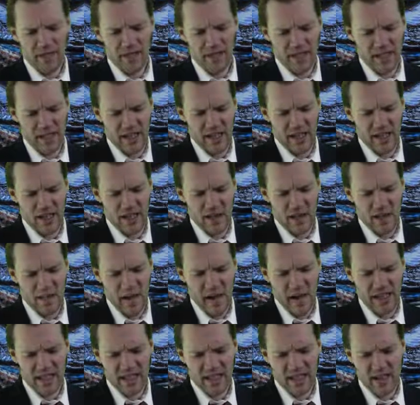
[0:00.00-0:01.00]
is that the
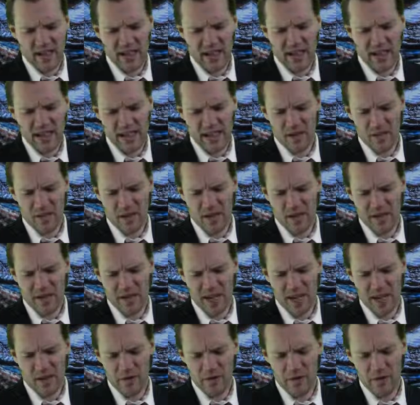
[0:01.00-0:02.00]
bacteria can
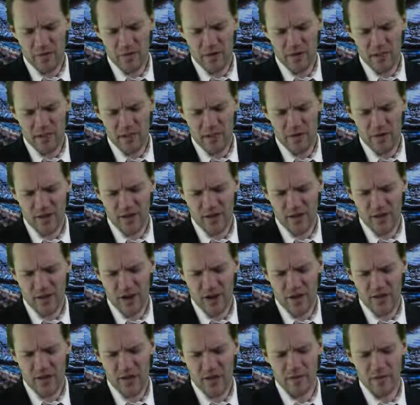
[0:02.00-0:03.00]
communicate with certain
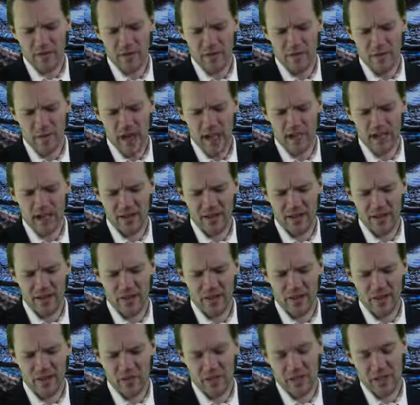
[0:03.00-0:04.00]
other bacteria
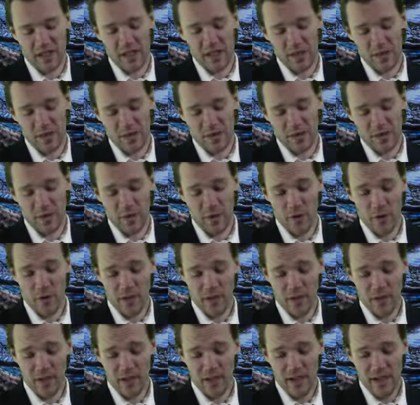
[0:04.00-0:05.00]
with similar
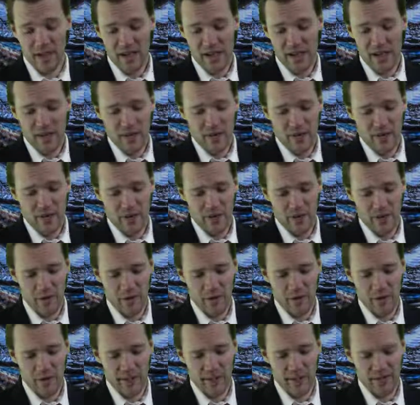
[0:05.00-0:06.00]
form through the
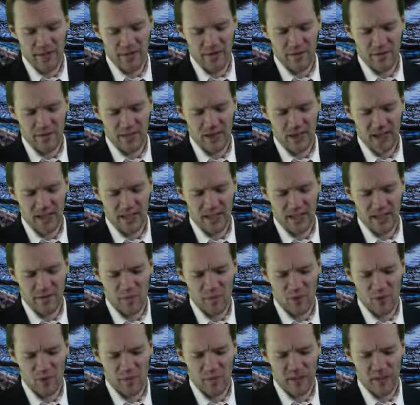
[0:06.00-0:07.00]
release of toxic
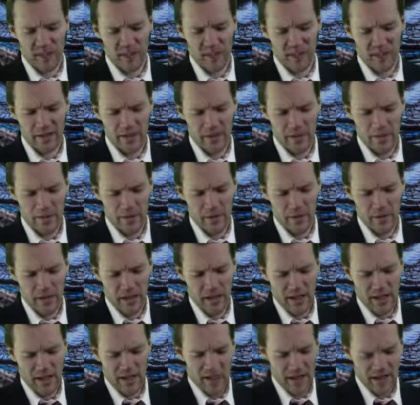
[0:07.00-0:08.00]
proteins.
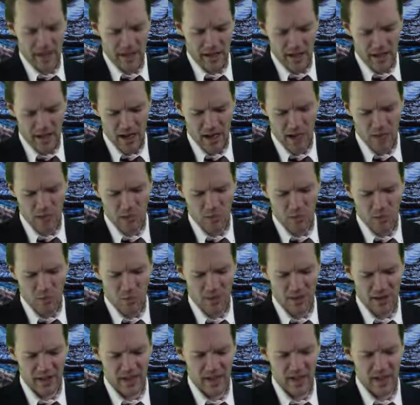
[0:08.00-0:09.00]
Now,
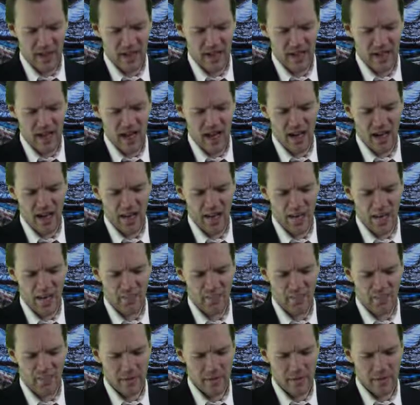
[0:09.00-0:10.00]
what they saw,
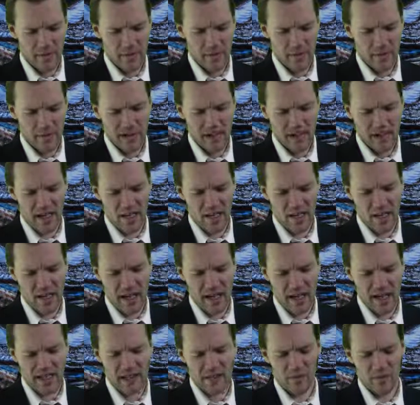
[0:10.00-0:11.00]
they obtained a
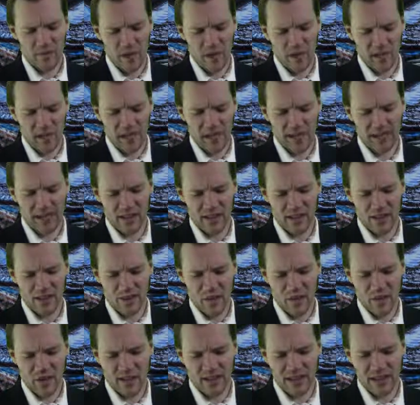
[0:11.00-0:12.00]
molecular
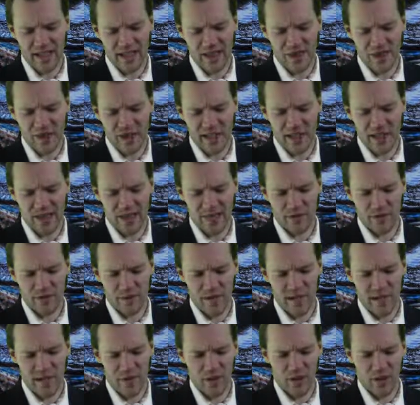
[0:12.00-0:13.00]
protein structure from
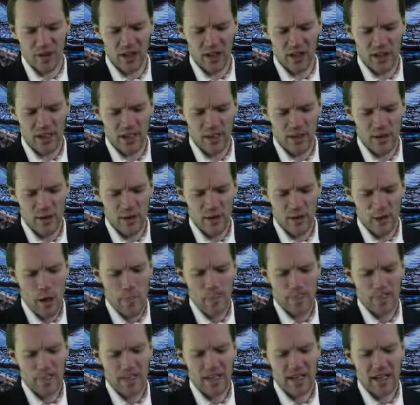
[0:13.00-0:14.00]
E. coli
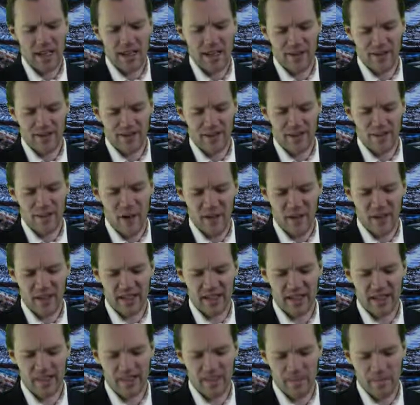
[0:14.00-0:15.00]
and had a 3-part
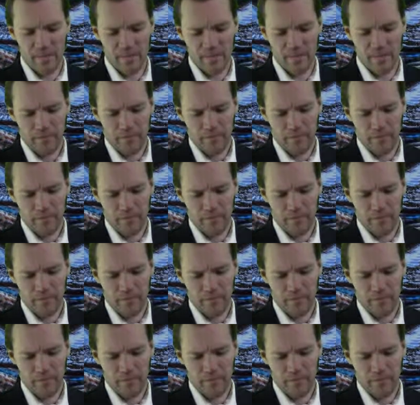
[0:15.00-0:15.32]
system